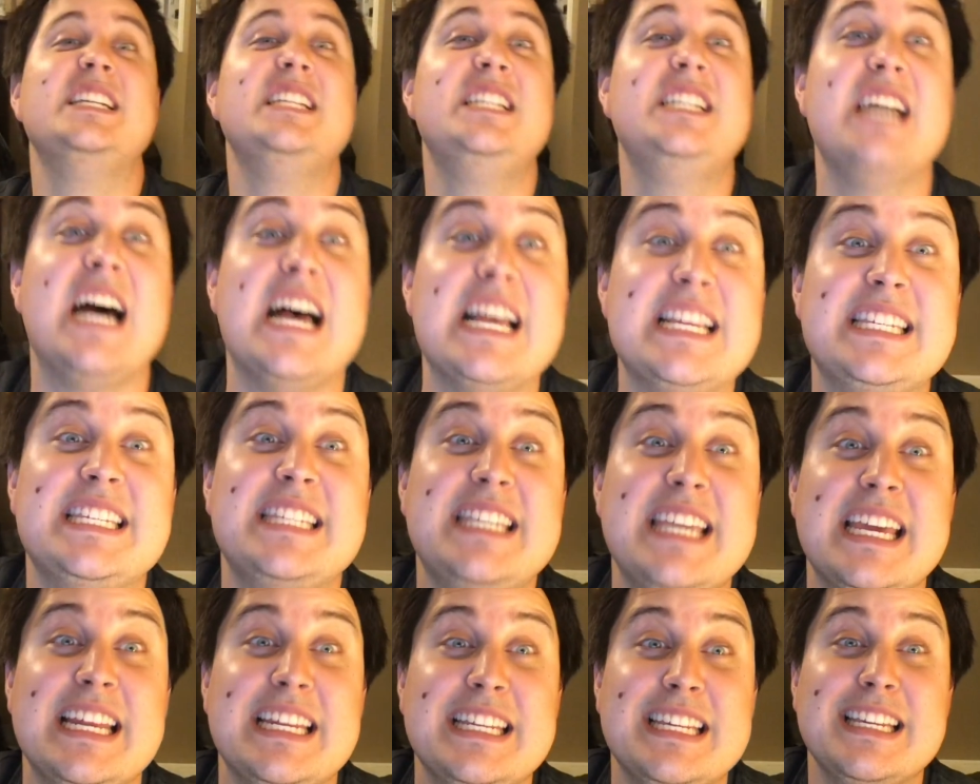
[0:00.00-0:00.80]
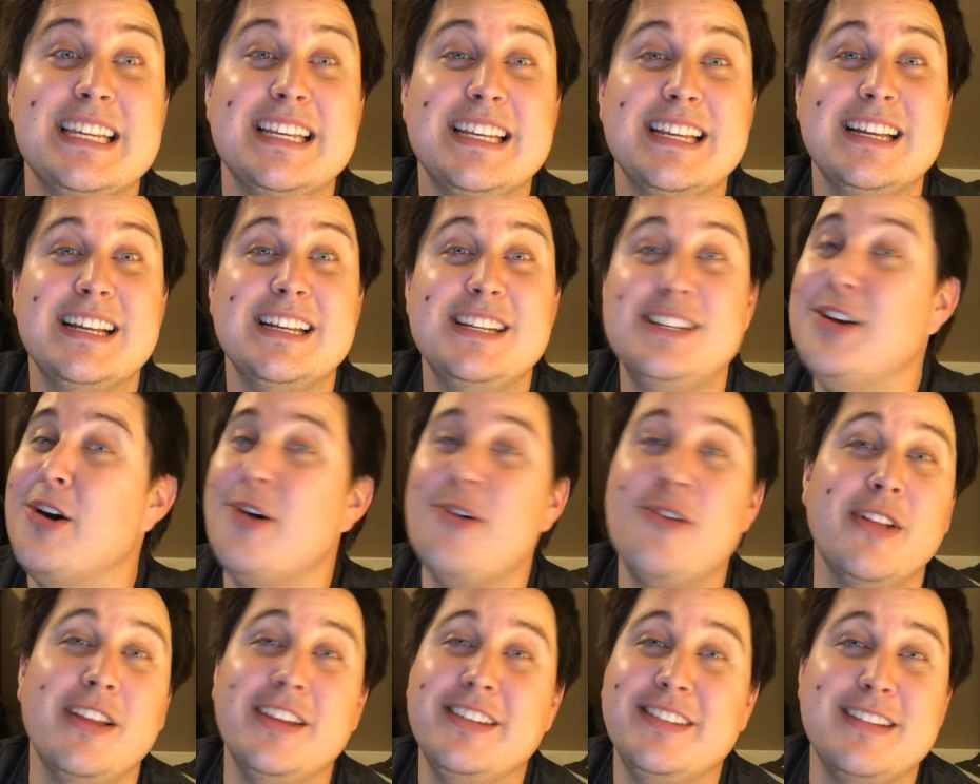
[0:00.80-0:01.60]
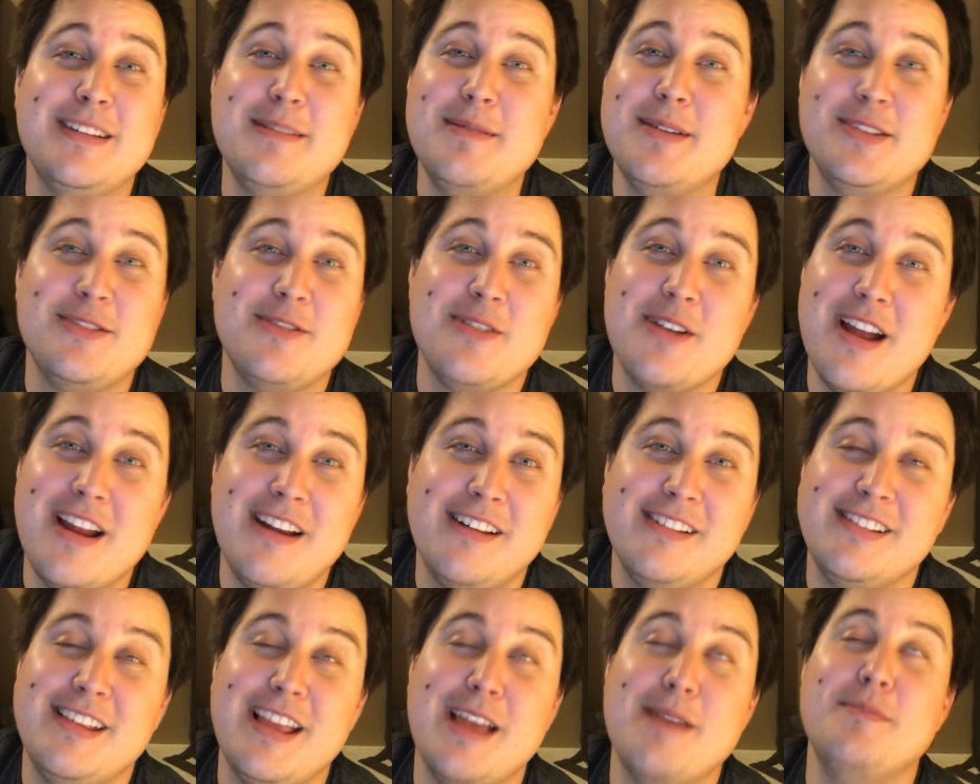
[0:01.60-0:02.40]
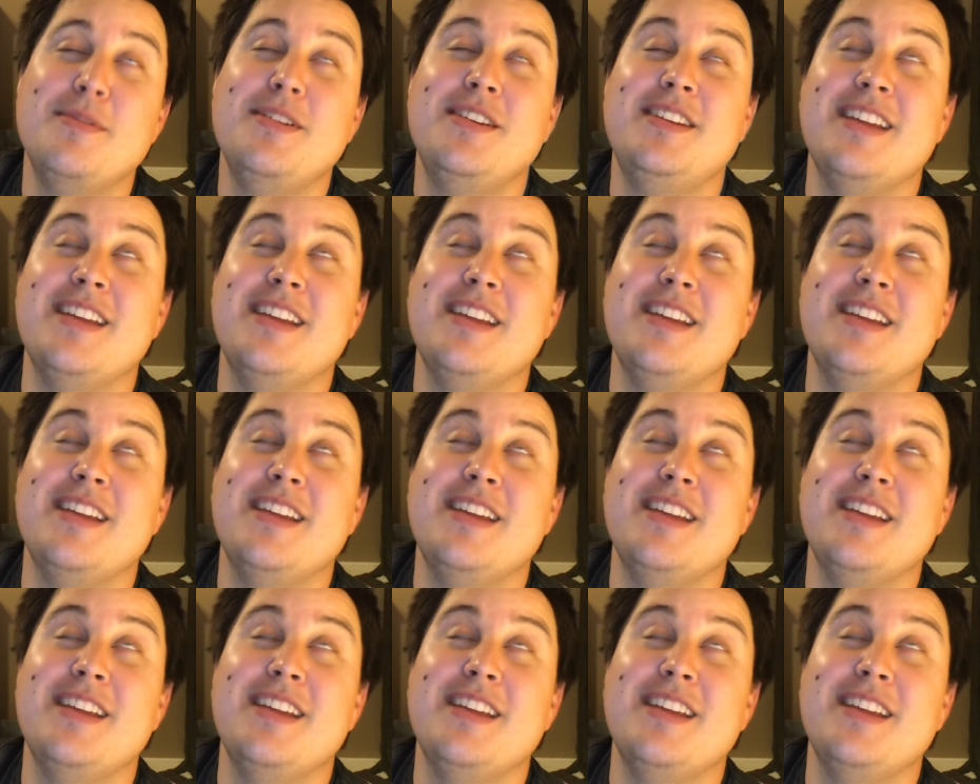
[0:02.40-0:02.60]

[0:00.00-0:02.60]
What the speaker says: Dust it! Don't listen to Mr. Anderson.